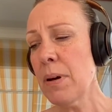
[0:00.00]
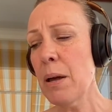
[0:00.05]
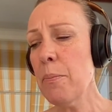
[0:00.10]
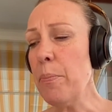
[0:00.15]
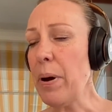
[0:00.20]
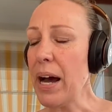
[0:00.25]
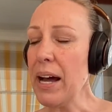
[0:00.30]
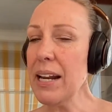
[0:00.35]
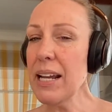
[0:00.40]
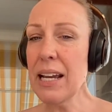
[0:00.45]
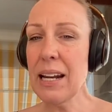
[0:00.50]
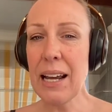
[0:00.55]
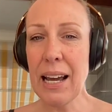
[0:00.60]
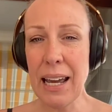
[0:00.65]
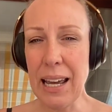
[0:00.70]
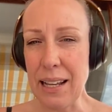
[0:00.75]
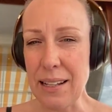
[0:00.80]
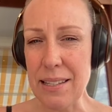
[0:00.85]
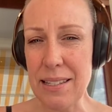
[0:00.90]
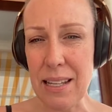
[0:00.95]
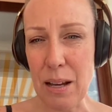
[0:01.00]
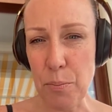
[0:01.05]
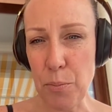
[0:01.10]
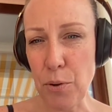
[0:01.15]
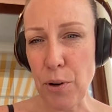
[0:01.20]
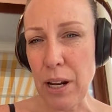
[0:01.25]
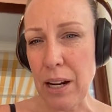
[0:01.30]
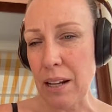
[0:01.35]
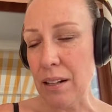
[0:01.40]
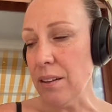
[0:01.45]
My body and I had
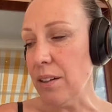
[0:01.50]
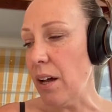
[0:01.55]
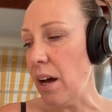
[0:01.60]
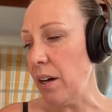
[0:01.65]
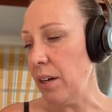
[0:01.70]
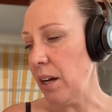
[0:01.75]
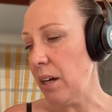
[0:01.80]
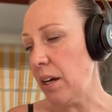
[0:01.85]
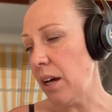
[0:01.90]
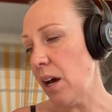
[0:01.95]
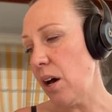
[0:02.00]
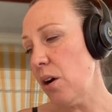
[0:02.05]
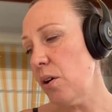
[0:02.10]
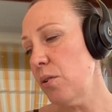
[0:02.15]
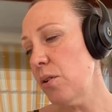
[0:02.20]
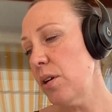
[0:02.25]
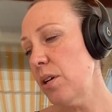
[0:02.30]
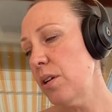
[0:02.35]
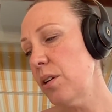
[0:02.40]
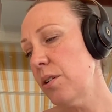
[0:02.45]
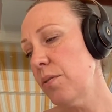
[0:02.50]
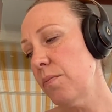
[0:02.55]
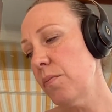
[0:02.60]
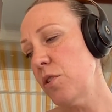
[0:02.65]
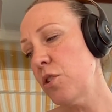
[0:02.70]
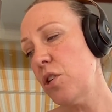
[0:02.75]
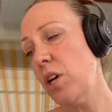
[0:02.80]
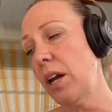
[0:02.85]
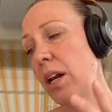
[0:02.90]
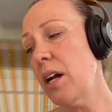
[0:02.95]
separated long ago.
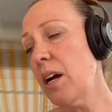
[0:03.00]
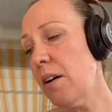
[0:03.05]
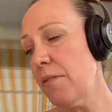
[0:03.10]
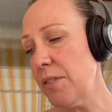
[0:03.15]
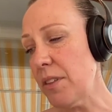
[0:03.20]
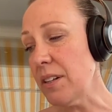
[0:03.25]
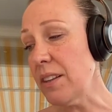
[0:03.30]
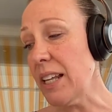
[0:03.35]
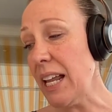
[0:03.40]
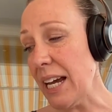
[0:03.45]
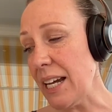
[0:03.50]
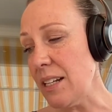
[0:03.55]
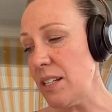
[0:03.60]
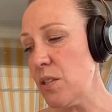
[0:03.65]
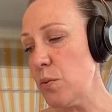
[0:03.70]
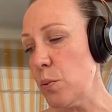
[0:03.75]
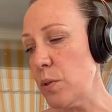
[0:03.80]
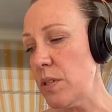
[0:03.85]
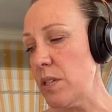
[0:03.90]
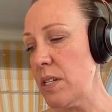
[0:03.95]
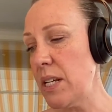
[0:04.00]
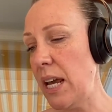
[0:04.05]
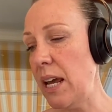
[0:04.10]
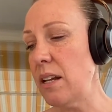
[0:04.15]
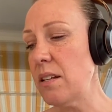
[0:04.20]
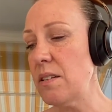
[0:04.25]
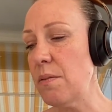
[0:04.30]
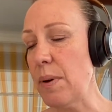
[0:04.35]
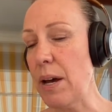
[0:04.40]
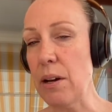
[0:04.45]
Shutting off the lights was
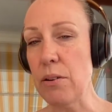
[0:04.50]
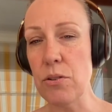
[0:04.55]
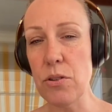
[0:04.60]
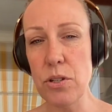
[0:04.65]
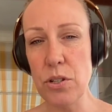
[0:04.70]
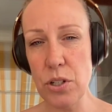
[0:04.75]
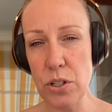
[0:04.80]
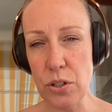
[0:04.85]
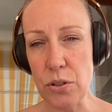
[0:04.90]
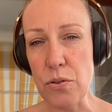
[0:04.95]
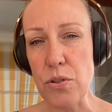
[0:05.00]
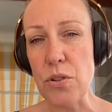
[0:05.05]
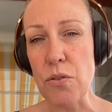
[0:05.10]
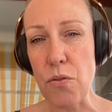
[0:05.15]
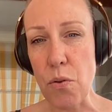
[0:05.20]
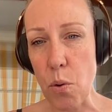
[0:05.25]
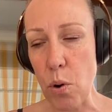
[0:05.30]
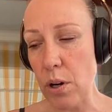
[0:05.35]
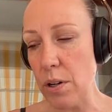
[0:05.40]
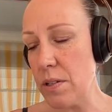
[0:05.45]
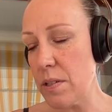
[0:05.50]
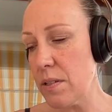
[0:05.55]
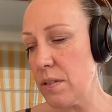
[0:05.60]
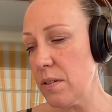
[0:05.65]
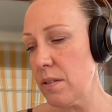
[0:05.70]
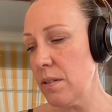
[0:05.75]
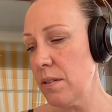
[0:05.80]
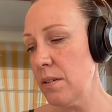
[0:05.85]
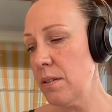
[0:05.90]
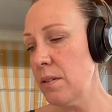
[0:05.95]
tantamount to
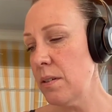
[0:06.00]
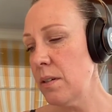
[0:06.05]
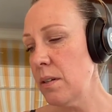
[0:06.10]
divorce.